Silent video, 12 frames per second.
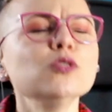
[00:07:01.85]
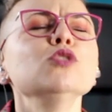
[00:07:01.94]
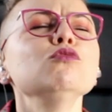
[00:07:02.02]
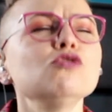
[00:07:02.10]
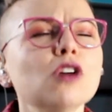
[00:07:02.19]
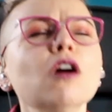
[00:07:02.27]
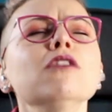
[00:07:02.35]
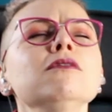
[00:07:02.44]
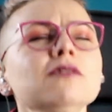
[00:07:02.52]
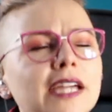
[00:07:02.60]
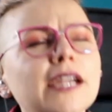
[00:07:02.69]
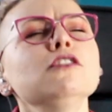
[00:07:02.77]
you
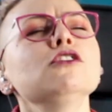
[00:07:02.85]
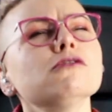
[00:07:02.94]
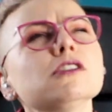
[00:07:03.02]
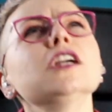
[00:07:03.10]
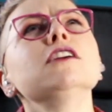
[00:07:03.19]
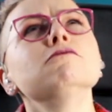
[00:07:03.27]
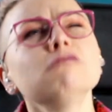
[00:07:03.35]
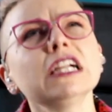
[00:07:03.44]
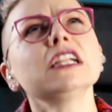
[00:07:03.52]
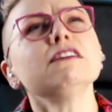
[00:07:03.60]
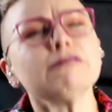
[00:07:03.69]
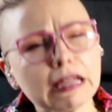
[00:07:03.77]
don't need to sing
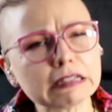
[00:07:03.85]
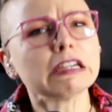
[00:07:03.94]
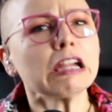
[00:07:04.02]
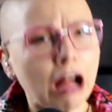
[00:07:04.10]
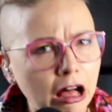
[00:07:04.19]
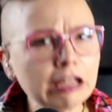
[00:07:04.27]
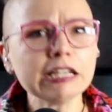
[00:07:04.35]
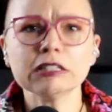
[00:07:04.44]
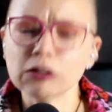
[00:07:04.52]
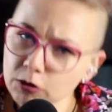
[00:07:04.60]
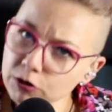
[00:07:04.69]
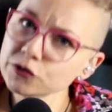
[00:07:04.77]
really fucking high
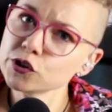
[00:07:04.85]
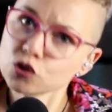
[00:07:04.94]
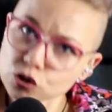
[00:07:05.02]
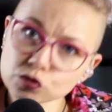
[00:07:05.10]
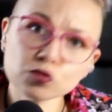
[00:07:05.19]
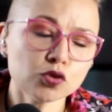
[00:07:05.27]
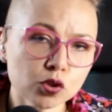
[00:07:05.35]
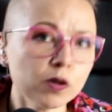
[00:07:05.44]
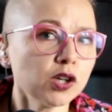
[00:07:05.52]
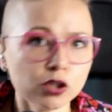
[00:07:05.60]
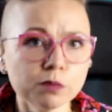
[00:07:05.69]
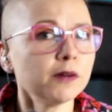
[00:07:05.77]
in order to do
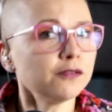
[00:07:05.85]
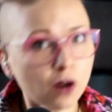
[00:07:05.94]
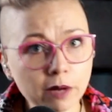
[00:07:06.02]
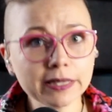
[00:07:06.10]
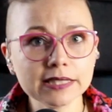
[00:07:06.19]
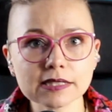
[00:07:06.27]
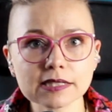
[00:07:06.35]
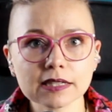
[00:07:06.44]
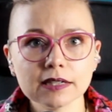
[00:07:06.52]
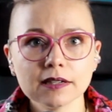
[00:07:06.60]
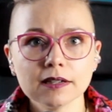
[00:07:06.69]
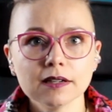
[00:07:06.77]
a good performance.
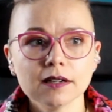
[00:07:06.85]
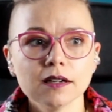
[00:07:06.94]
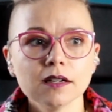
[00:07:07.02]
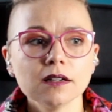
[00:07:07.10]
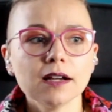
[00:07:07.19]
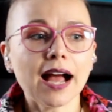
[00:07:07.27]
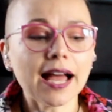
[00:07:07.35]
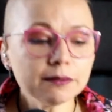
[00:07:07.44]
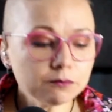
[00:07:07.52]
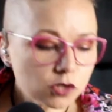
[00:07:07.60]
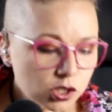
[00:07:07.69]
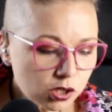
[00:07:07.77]

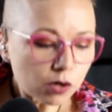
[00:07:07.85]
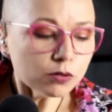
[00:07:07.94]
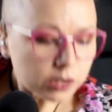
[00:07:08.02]
I'm so